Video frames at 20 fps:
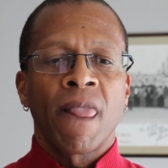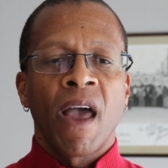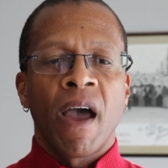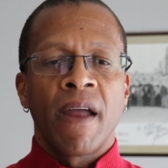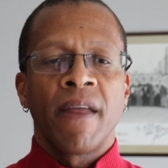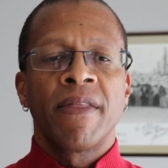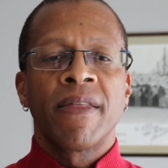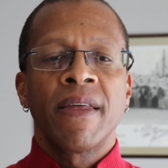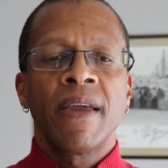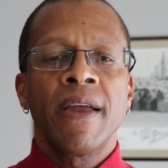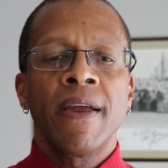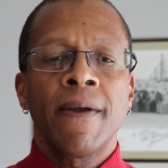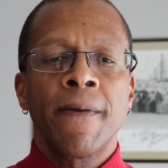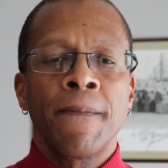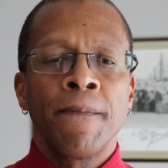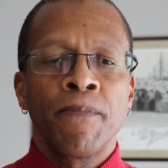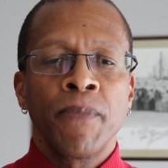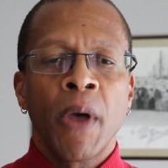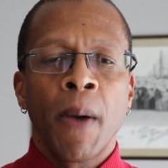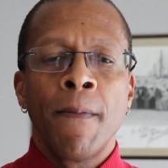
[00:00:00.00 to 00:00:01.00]
I think
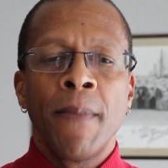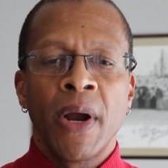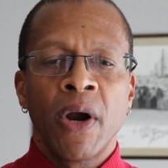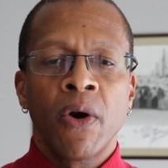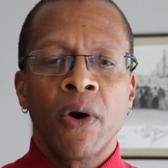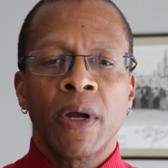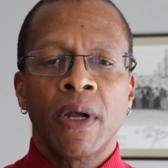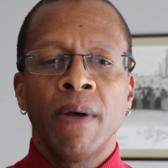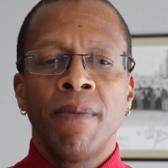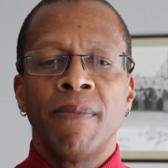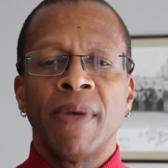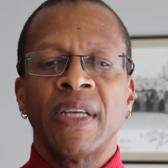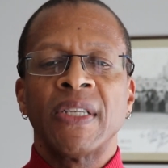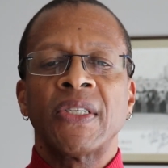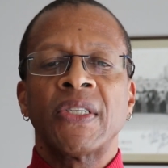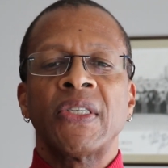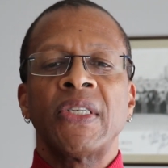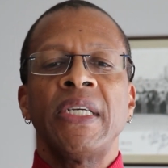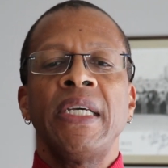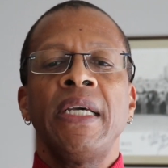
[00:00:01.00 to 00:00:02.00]
America
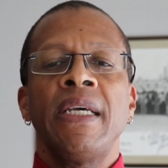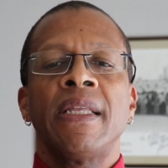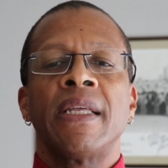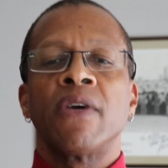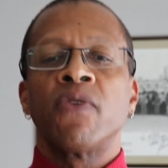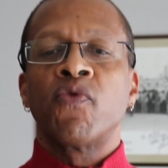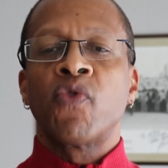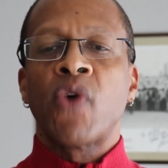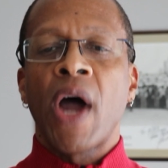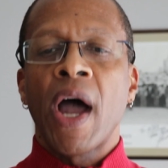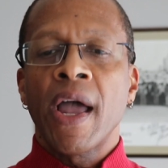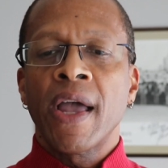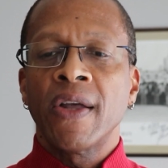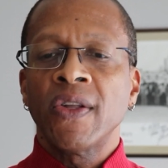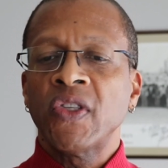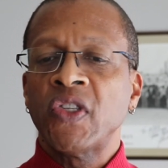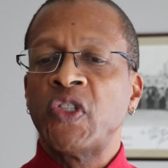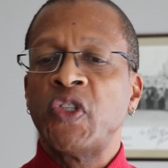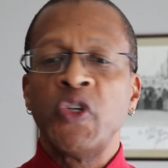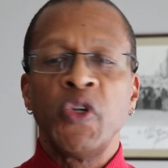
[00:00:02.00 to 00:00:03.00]
must see that
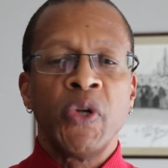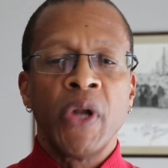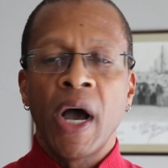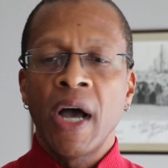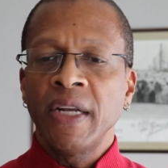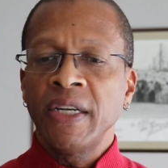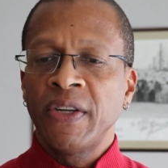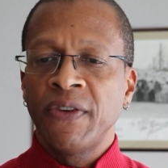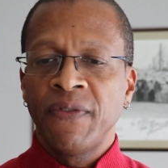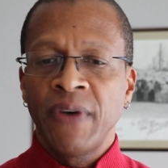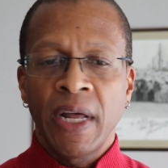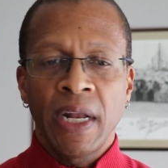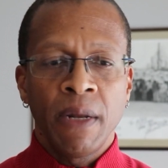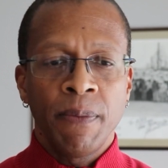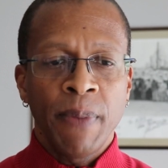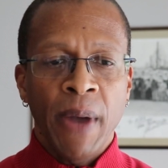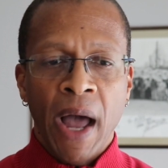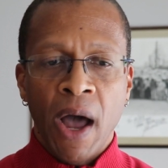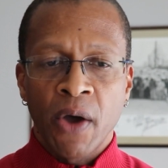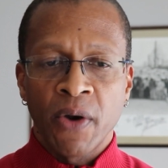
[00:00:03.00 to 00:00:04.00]
riots do not
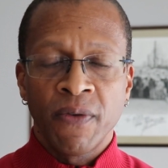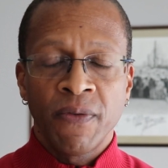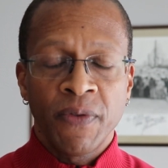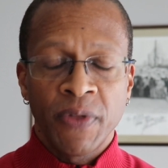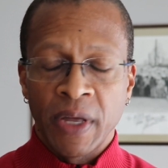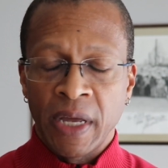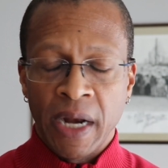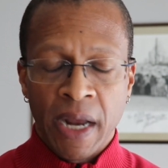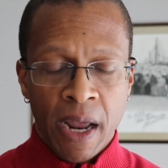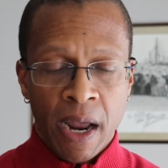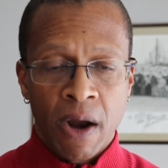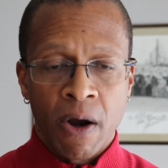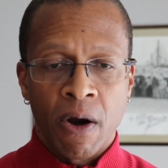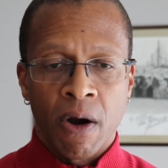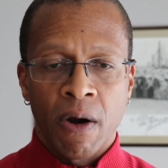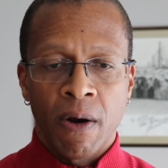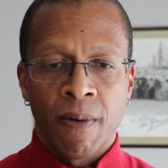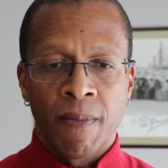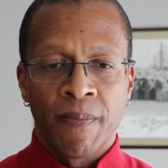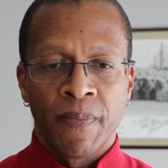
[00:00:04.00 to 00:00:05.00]
develop out of thin
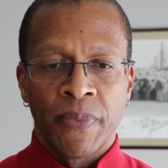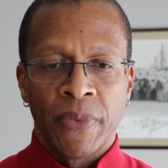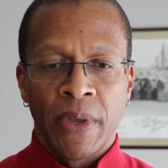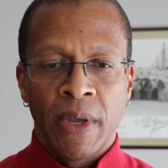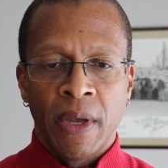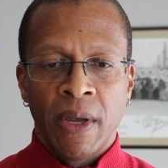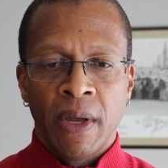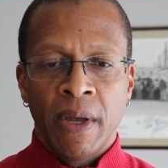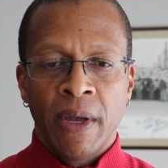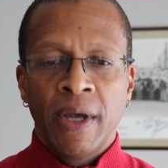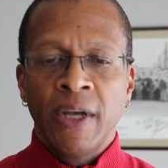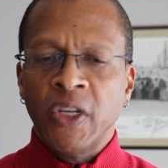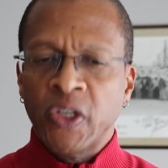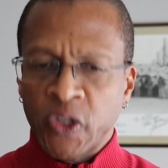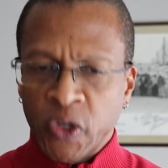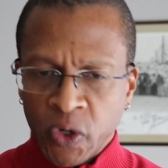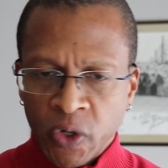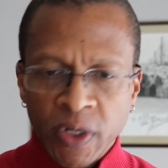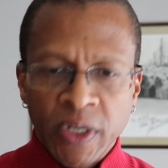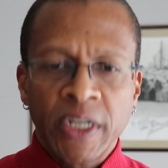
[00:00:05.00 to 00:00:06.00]
air,
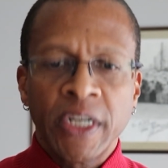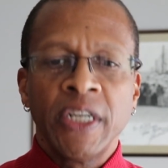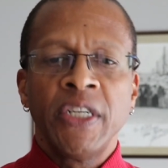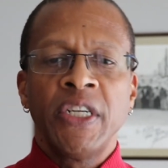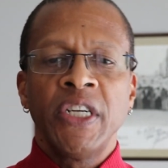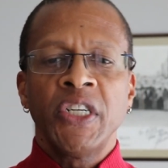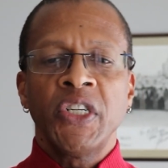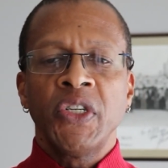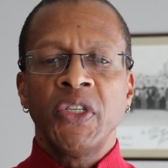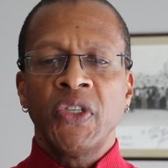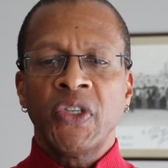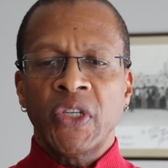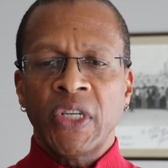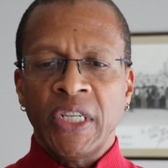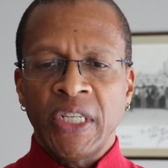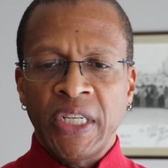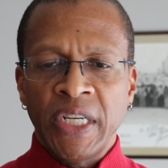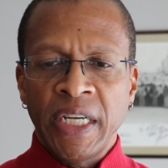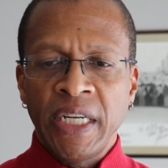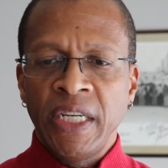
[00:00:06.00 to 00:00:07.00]
Certain conditions
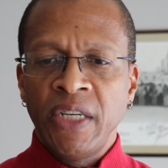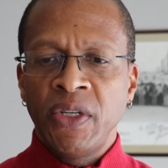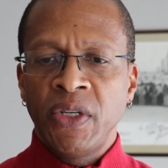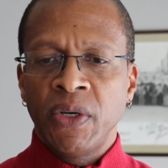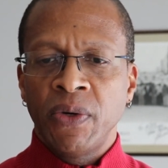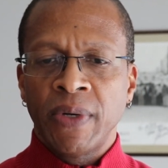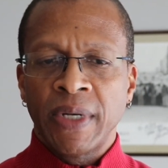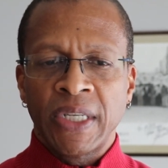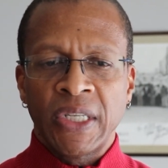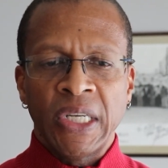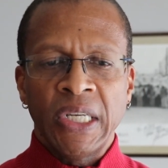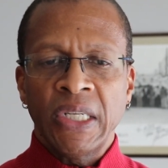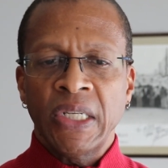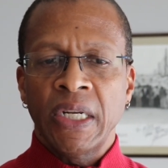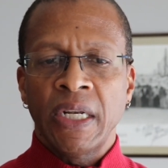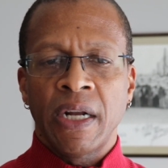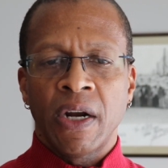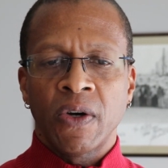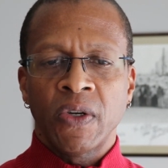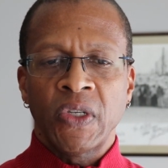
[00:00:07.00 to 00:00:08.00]
continue to
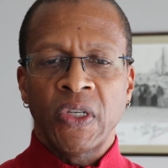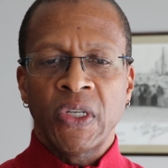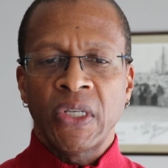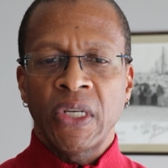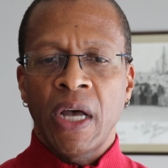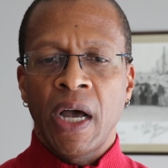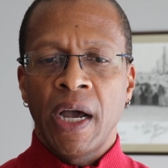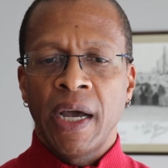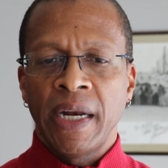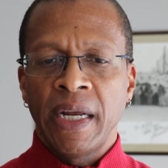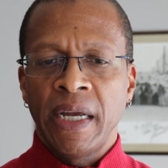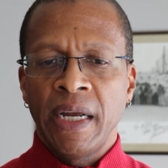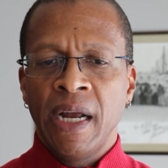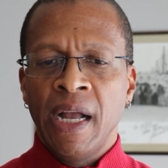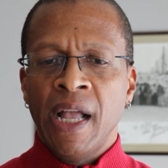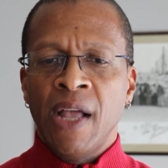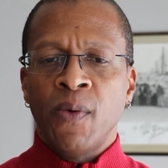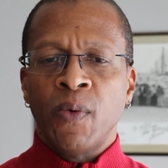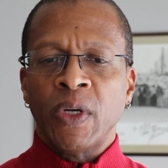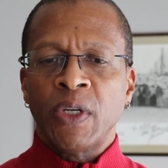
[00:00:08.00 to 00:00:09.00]
exist in our society
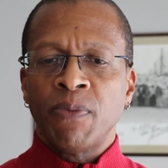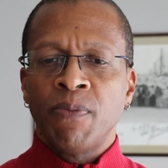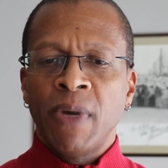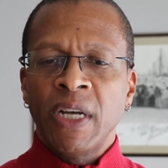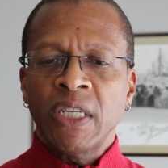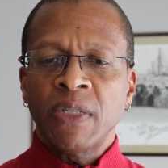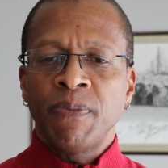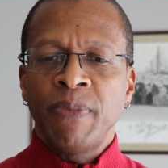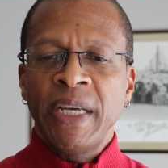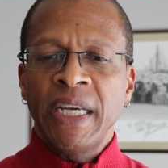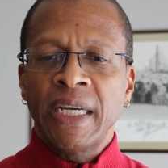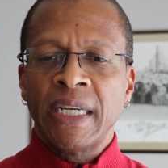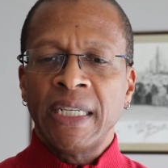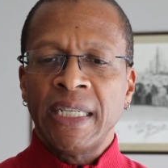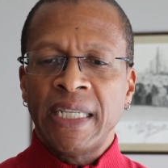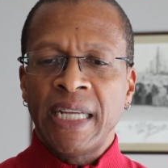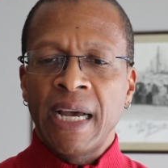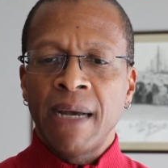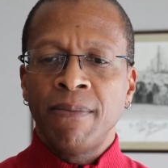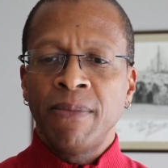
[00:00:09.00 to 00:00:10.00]
which must be
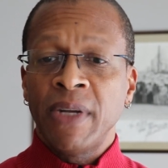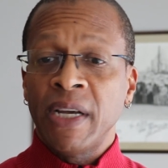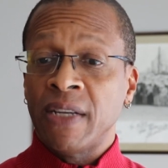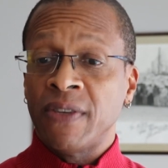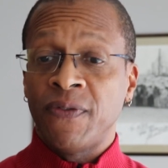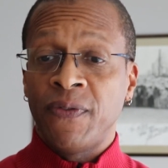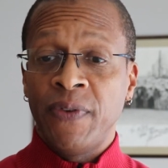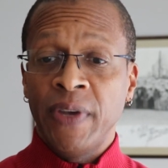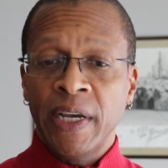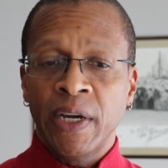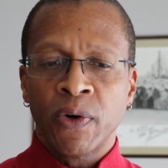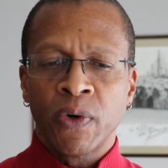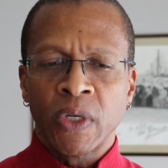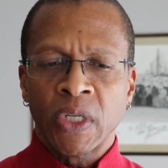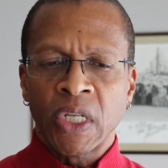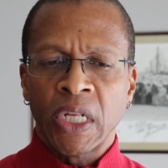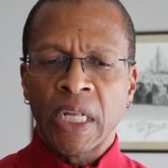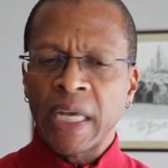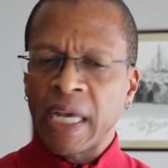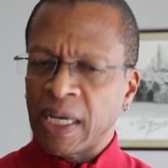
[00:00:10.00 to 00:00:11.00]
condemned as
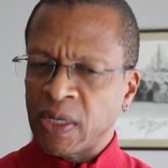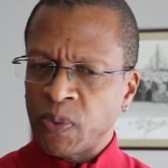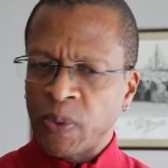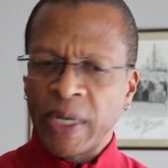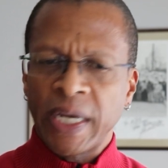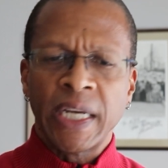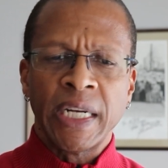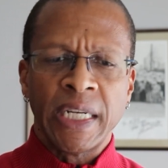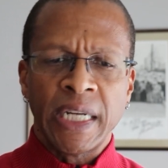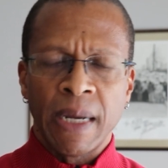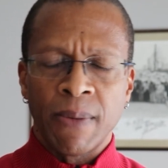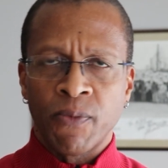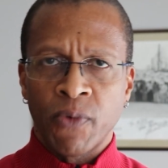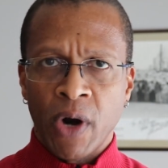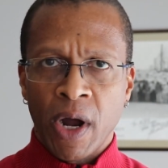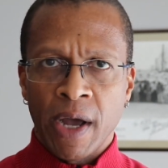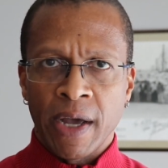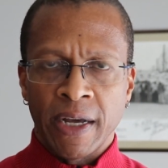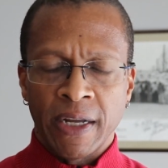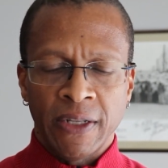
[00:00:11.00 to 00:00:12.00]
vigorously as we condemn
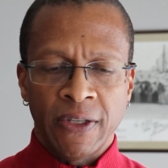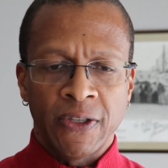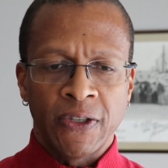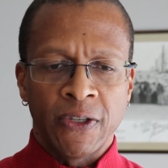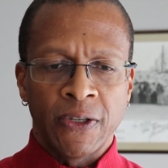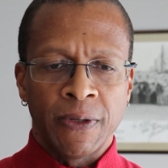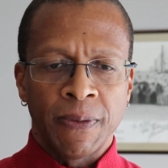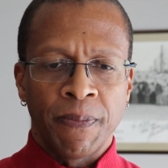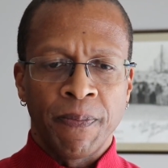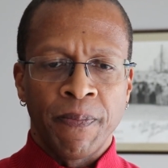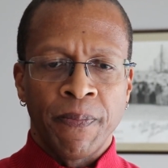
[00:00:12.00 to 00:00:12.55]
riots.